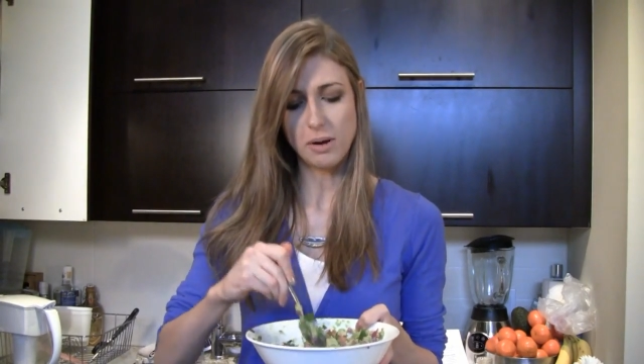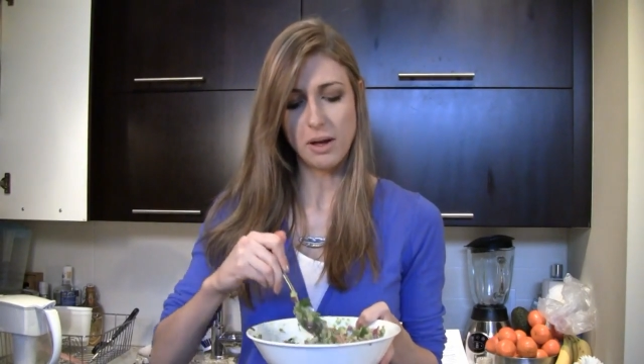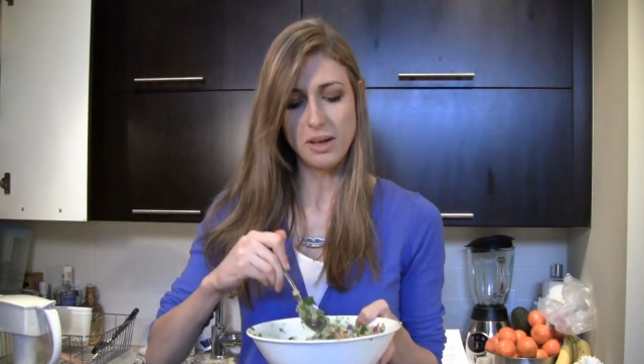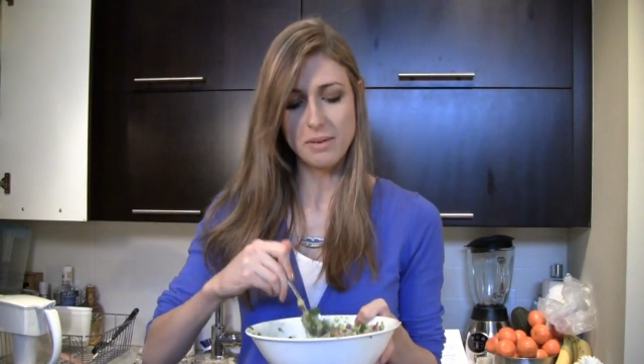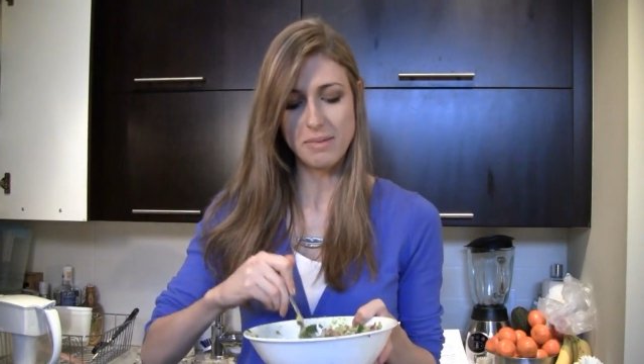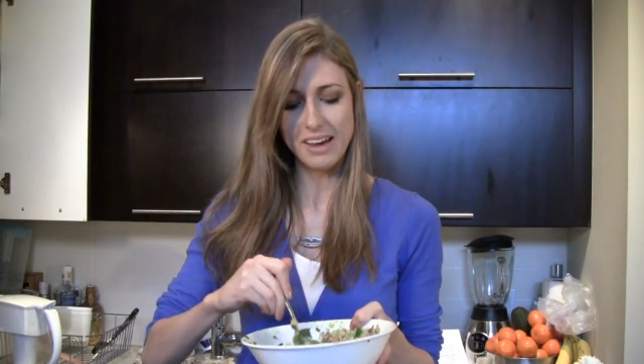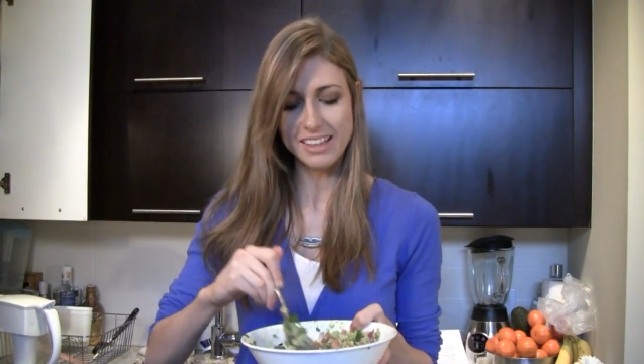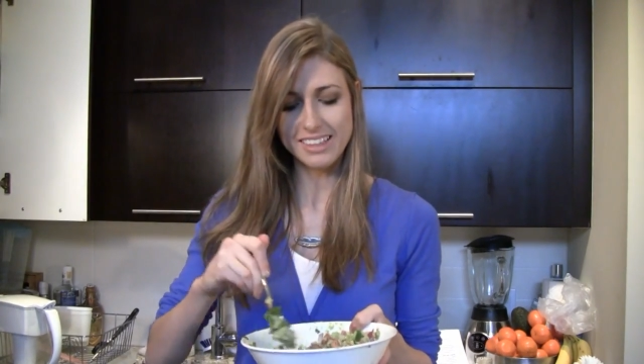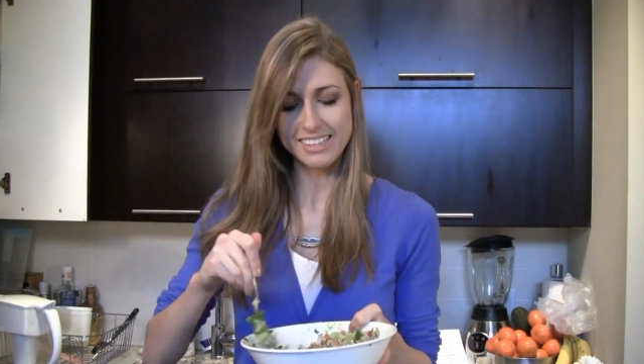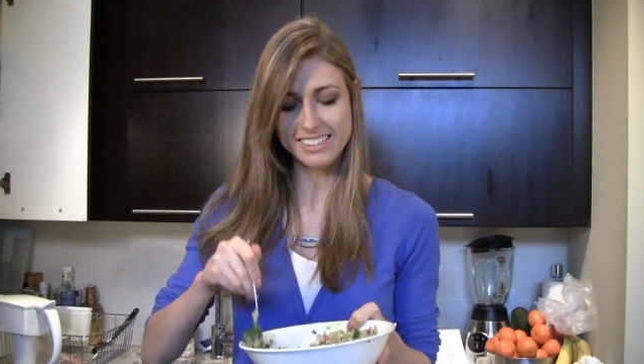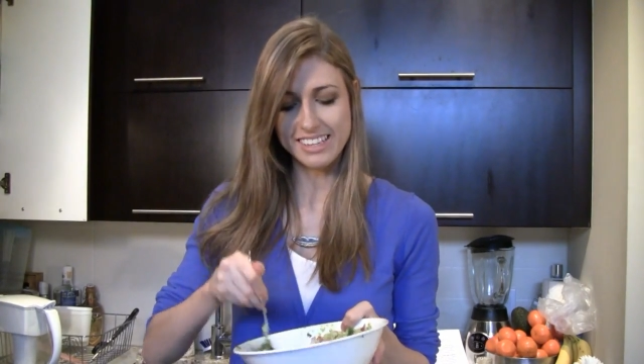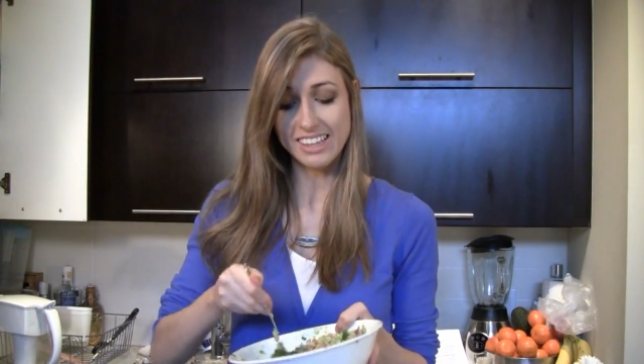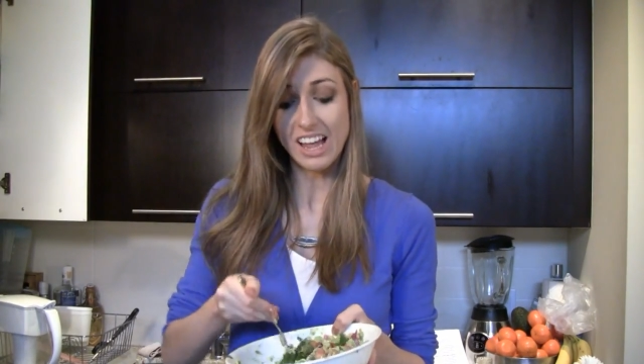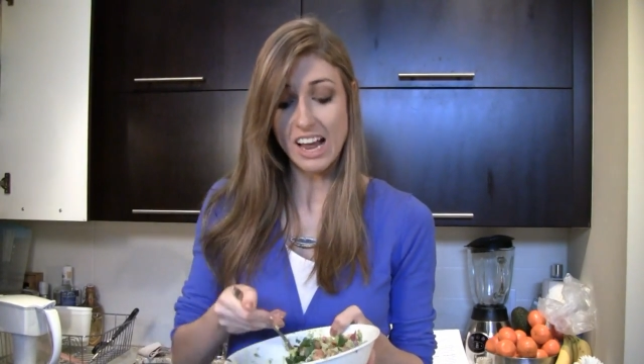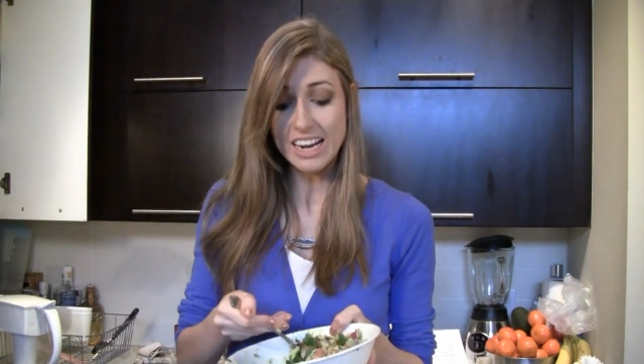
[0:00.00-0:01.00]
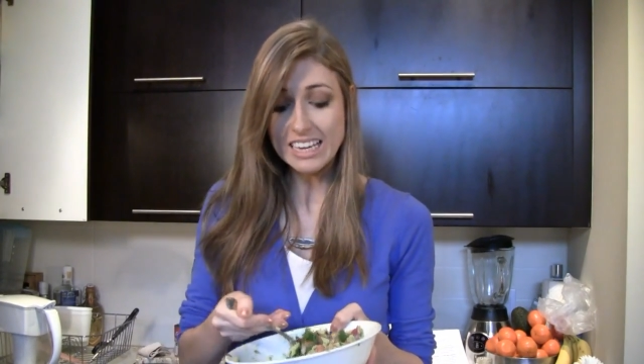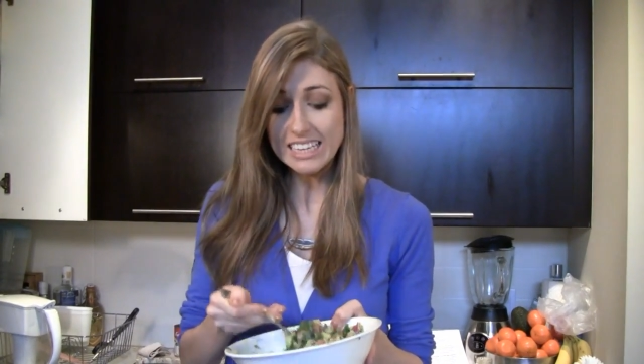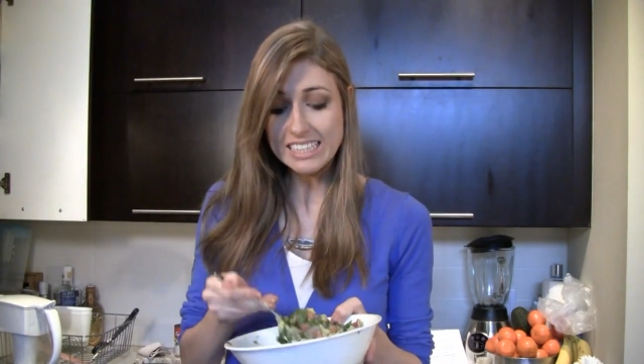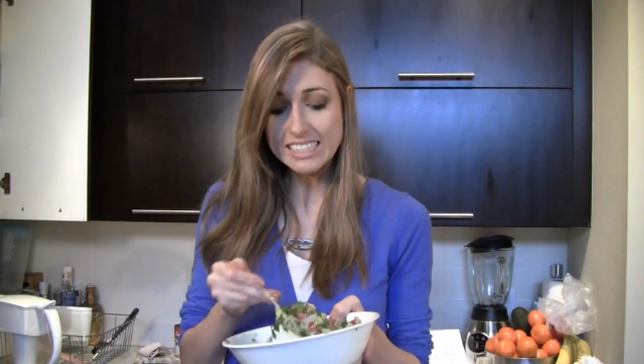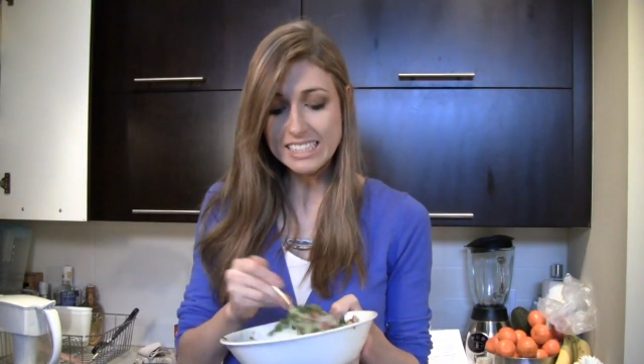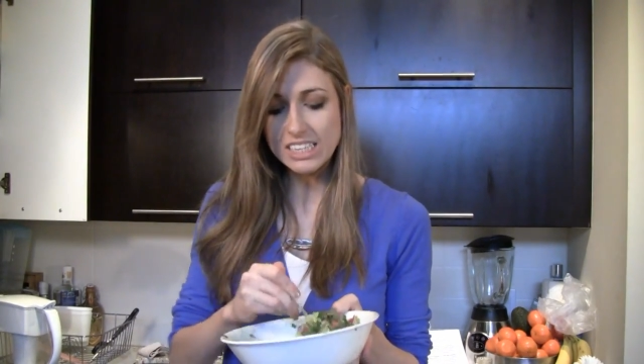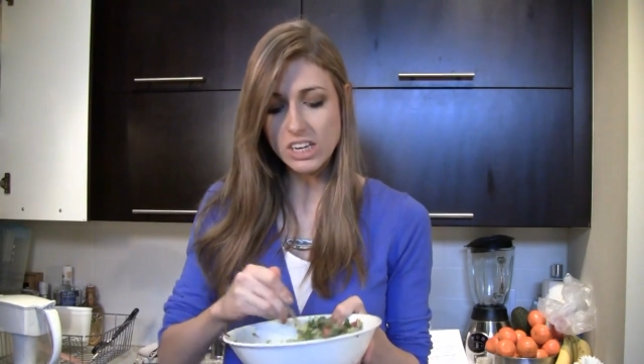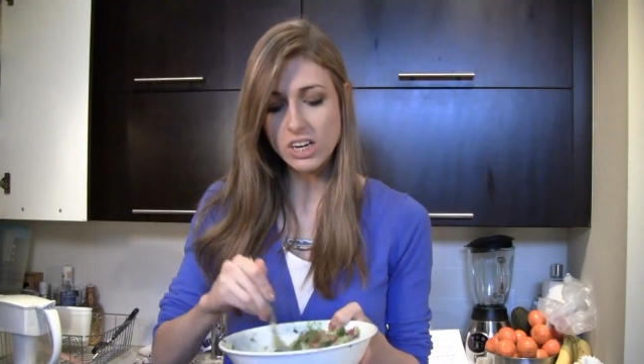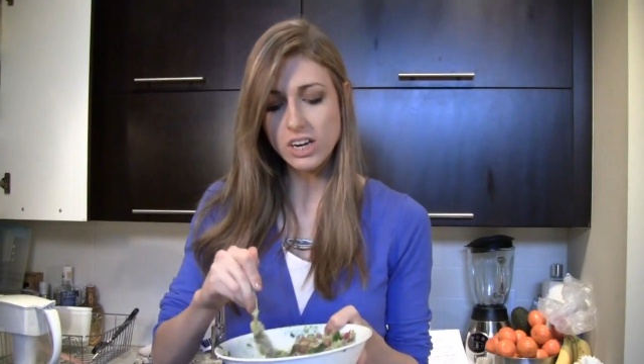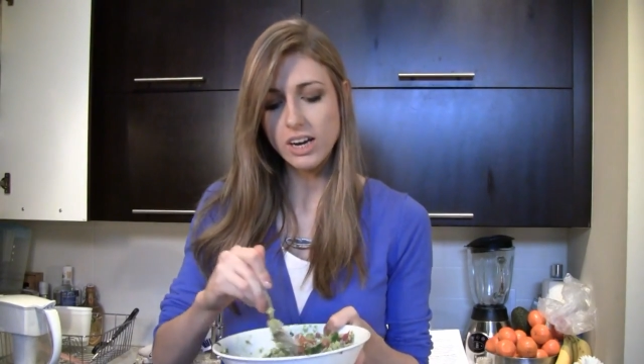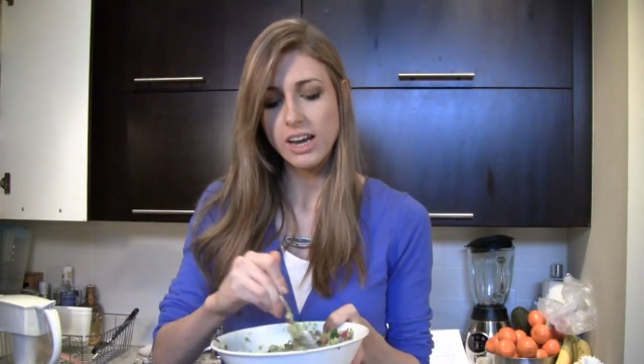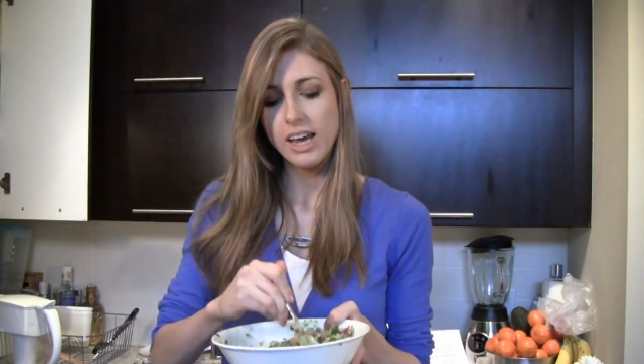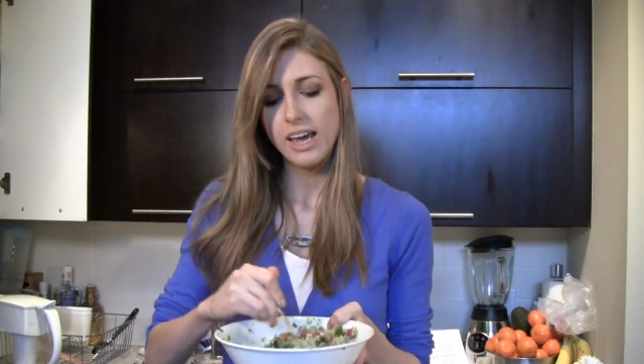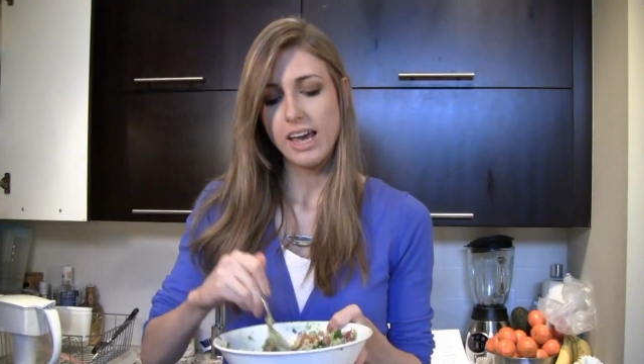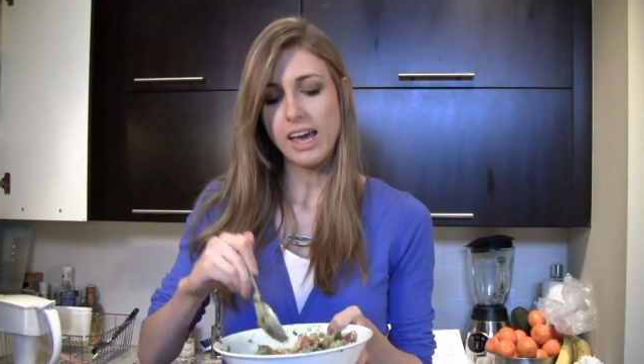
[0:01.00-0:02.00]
probably make this a lot easier,